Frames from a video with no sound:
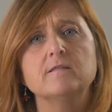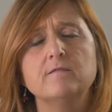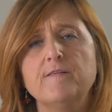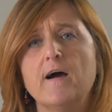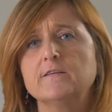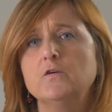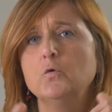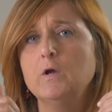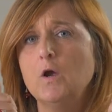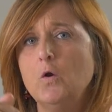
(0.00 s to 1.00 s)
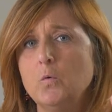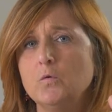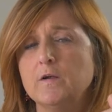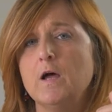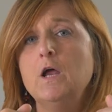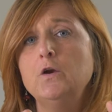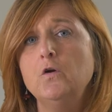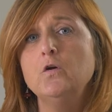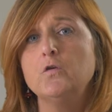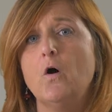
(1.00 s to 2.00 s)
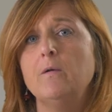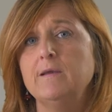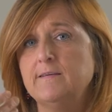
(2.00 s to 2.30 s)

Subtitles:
in fact, to include not only